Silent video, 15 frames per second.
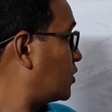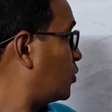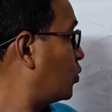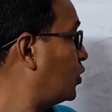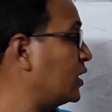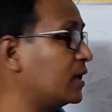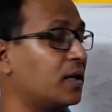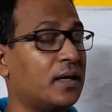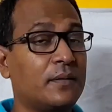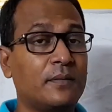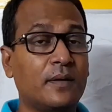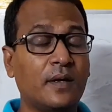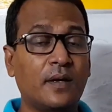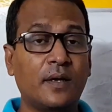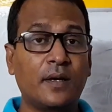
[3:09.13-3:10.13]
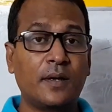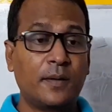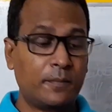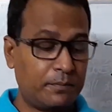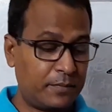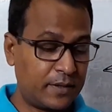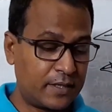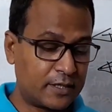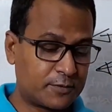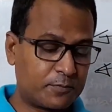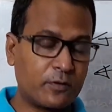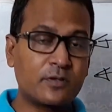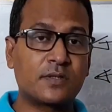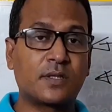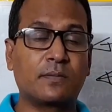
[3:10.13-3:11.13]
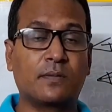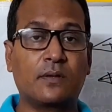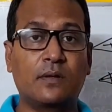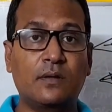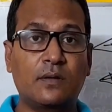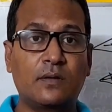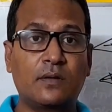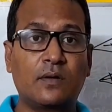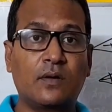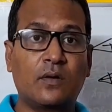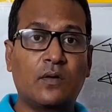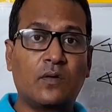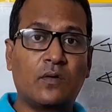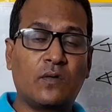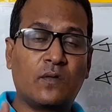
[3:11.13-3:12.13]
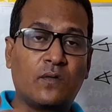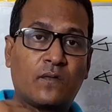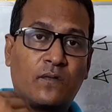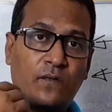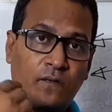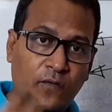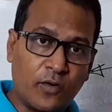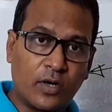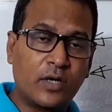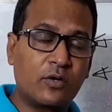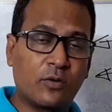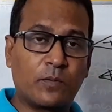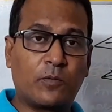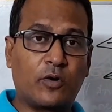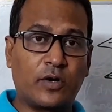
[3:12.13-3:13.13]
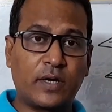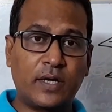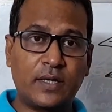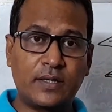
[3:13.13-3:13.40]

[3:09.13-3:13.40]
will be responsible for your body.